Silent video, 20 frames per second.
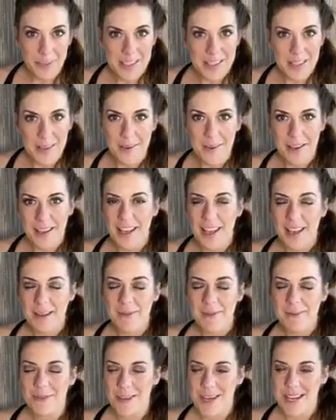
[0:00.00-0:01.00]
So I came
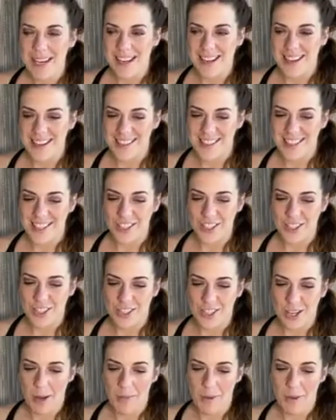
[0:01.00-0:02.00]
over here to
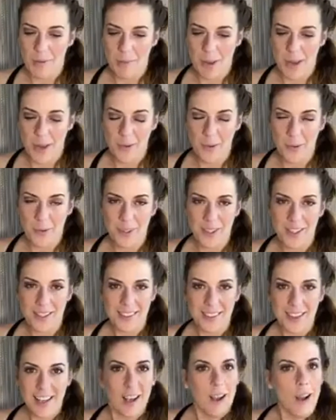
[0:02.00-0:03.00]
just jump on my own
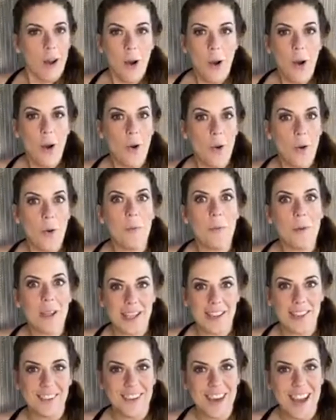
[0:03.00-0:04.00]
home
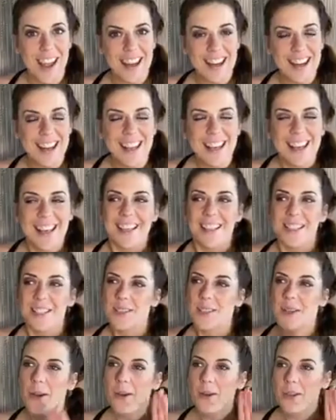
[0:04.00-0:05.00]
internet.
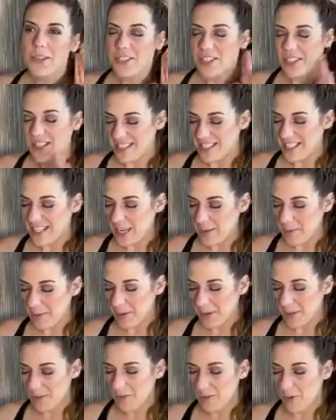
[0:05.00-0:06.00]
So just to keep
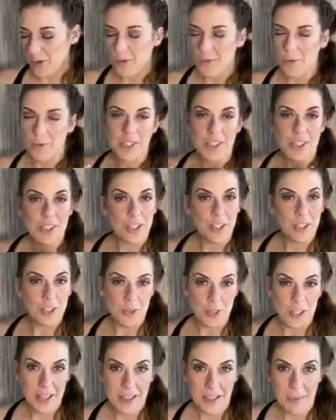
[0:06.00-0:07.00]
you informed, we're still
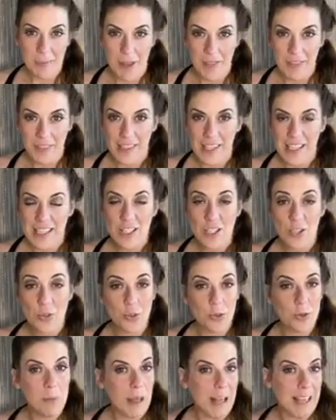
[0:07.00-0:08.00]
doing the monthly
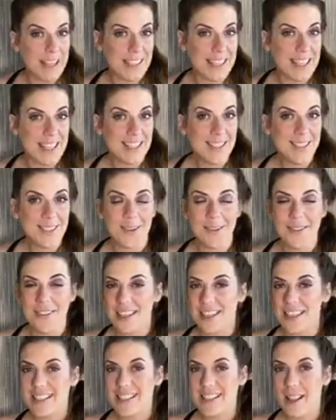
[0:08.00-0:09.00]
school blessing. So
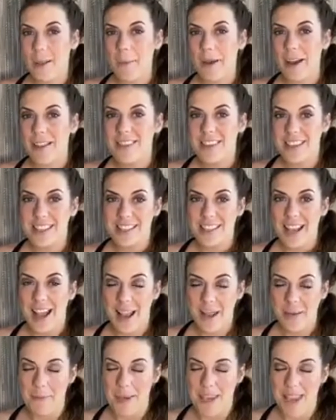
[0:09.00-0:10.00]
this month is
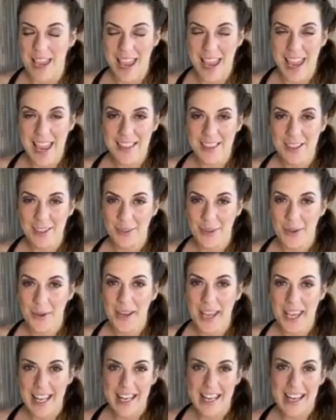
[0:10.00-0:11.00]
IBA. They're
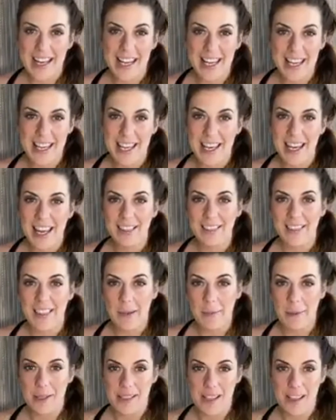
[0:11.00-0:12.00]
located in
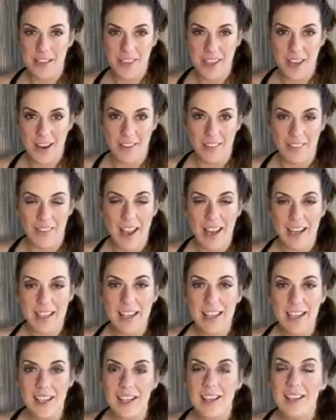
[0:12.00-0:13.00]
Lyman, South
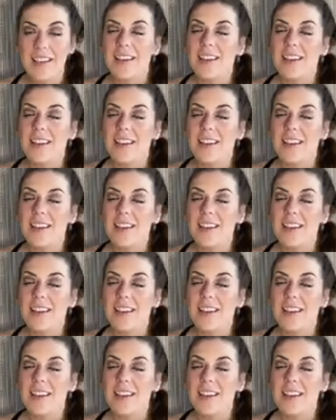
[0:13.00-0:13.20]
Carolina.